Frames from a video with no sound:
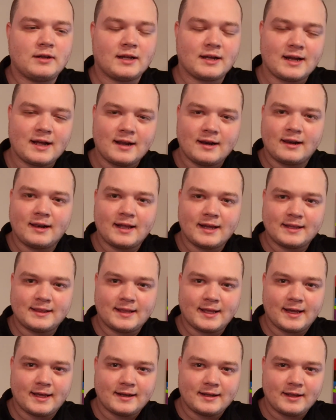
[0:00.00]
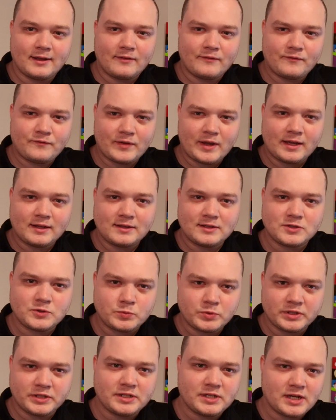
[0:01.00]
And I kind of like that. That effect
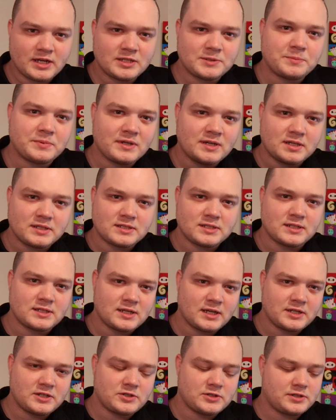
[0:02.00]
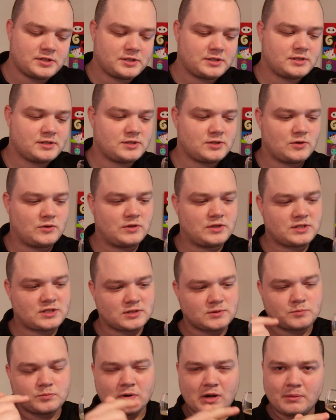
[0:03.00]
is really nice because of the nitrogen. So
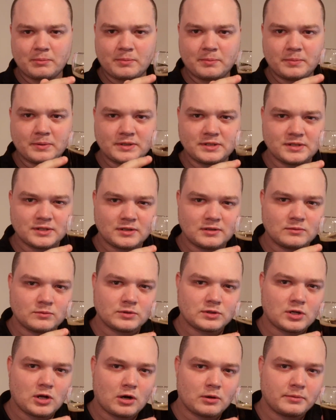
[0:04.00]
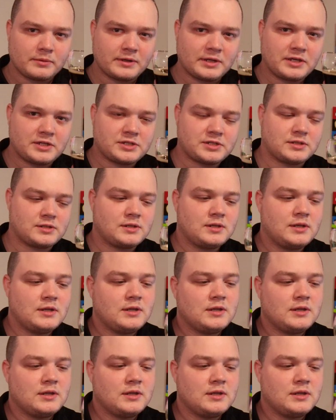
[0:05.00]
this is probably done with carbonation.